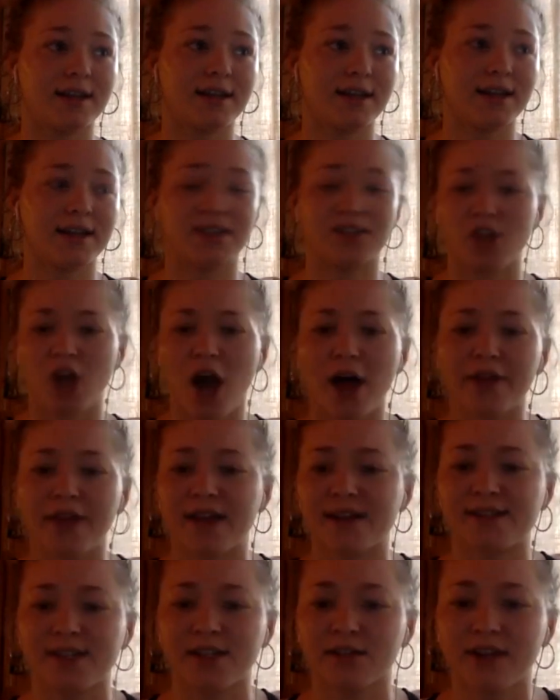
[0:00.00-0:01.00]
not that
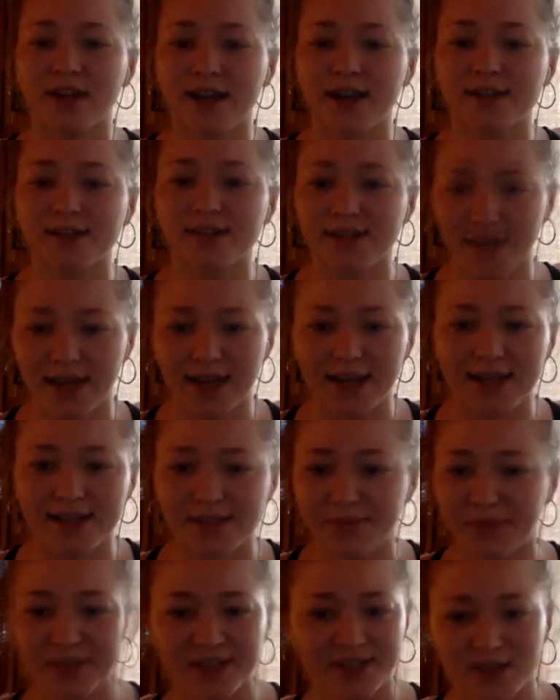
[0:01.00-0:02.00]
serious. It is,
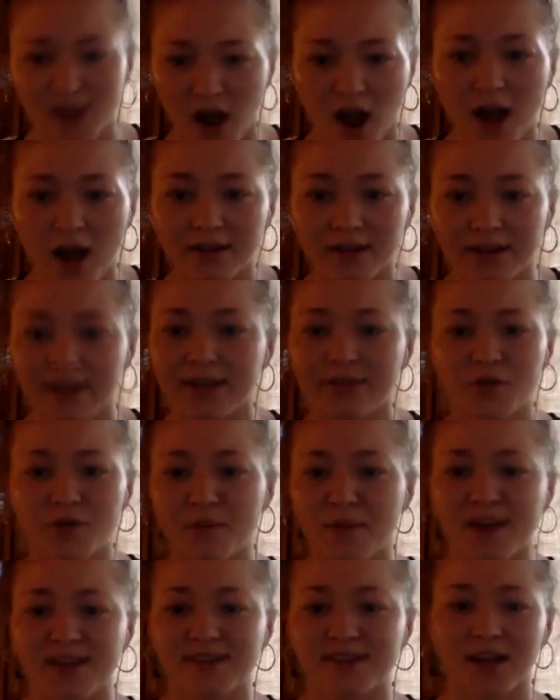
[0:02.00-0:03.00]
but it's not. Like, if you
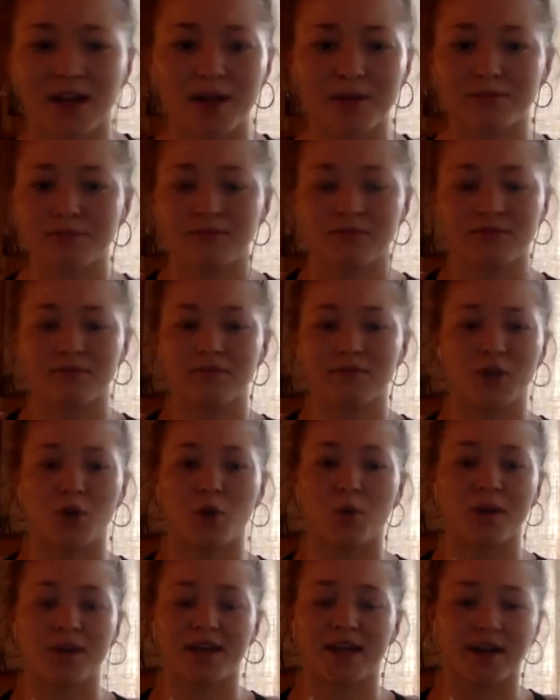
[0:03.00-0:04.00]
mess up, no
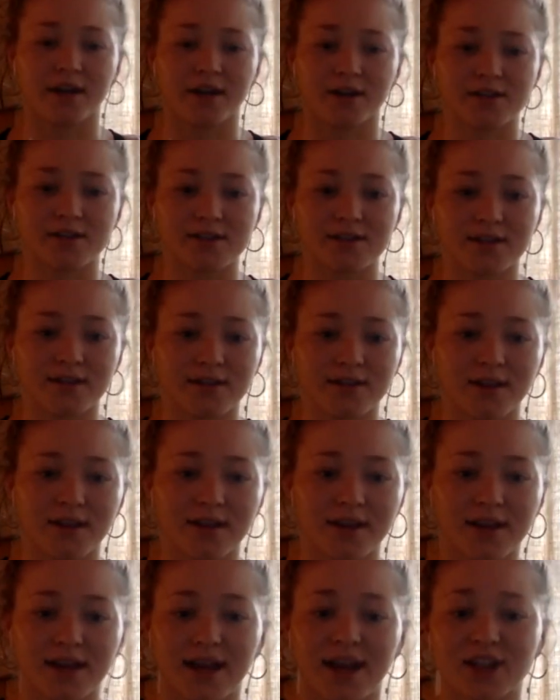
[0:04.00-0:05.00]
one cares.
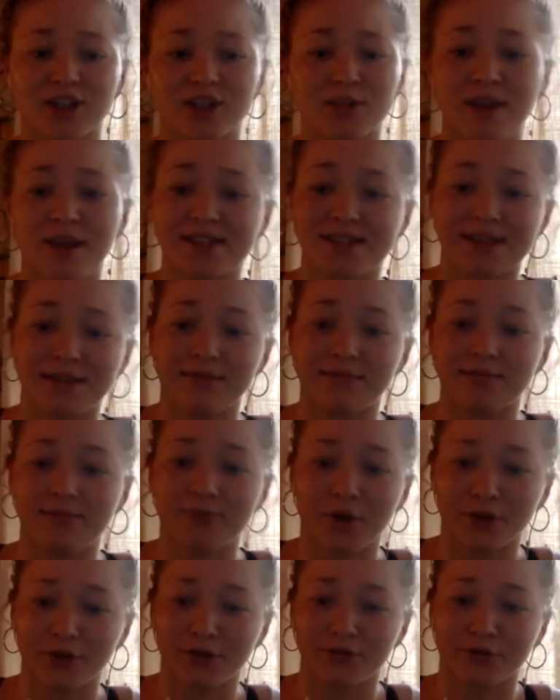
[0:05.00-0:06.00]
It actually makes them
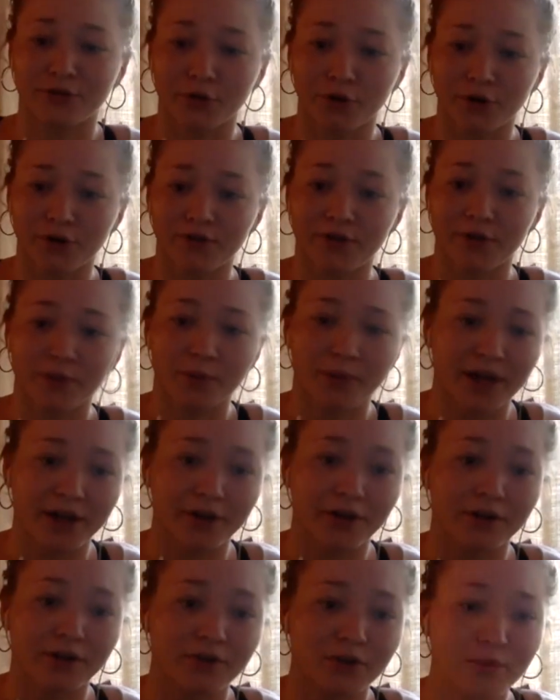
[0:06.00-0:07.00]
on the floor feel
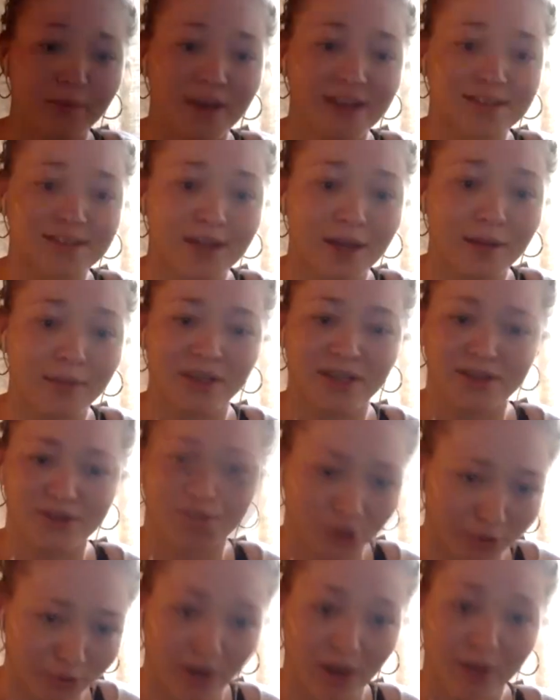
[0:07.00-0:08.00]
better if you mess up because
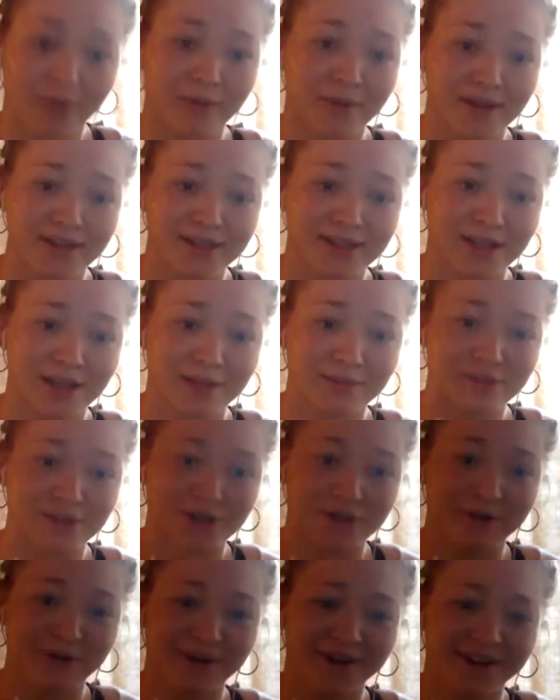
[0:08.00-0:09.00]
they're probably messing up too.